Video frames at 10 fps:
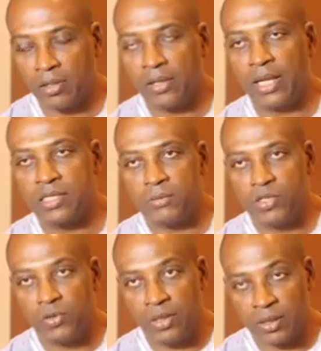connection
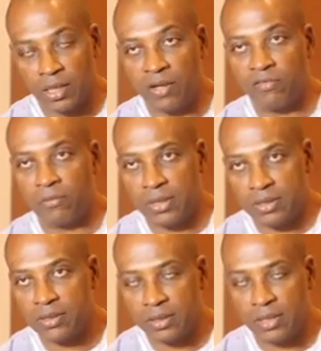between the
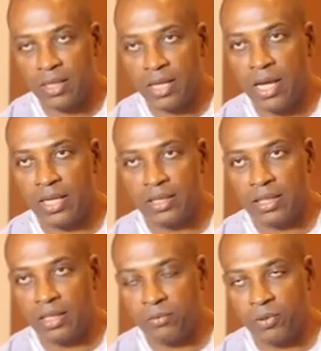government and
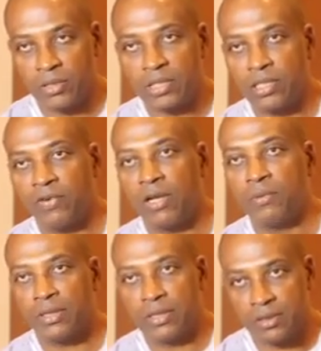the project
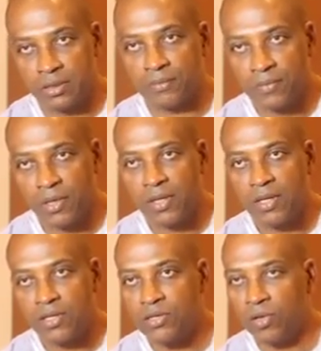developers.
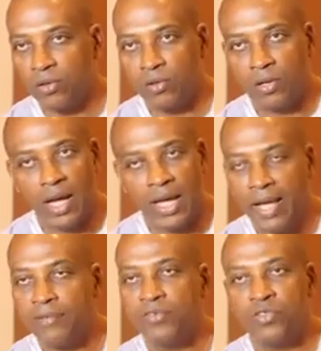So I
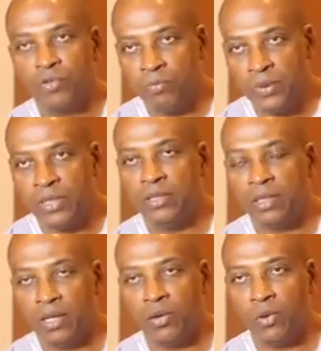have to be
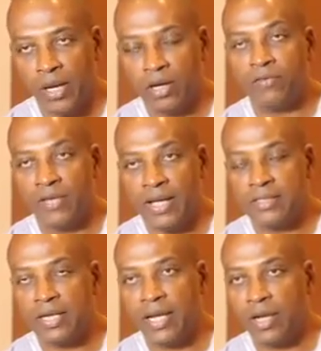aware of
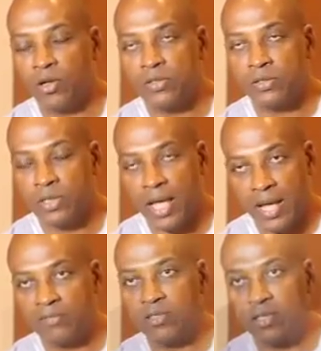that, and I always
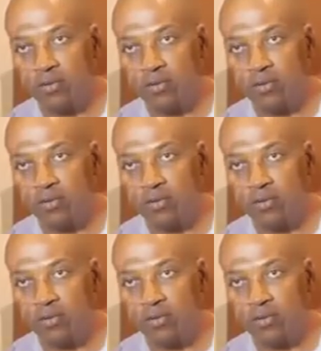have to